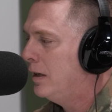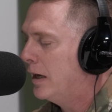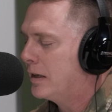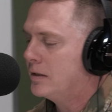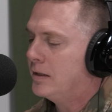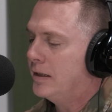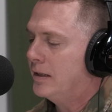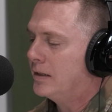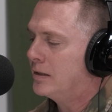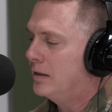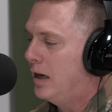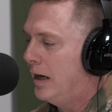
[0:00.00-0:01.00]
I could see
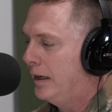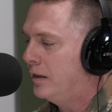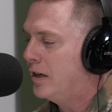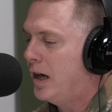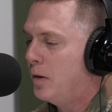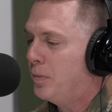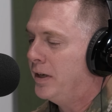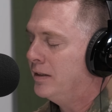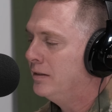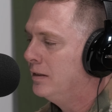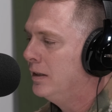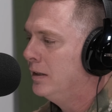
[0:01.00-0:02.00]
us island
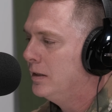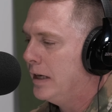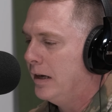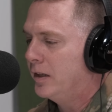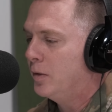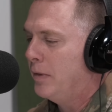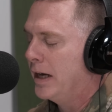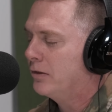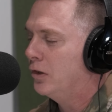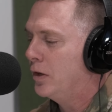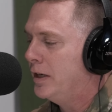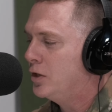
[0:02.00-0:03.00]
hopping down in
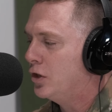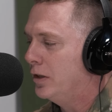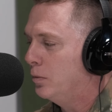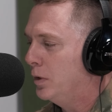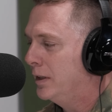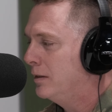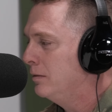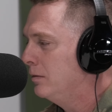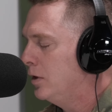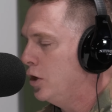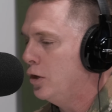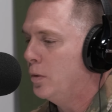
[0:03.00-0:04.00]
Micronesia with
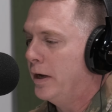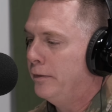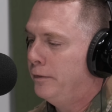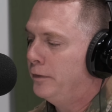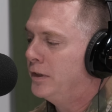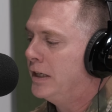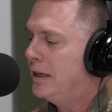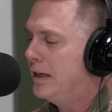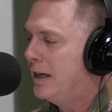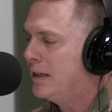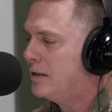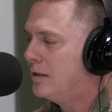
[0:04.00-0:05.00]
new
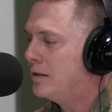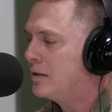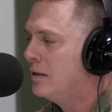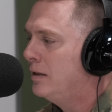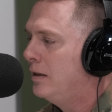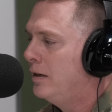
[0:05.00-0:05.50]
F-15EXs.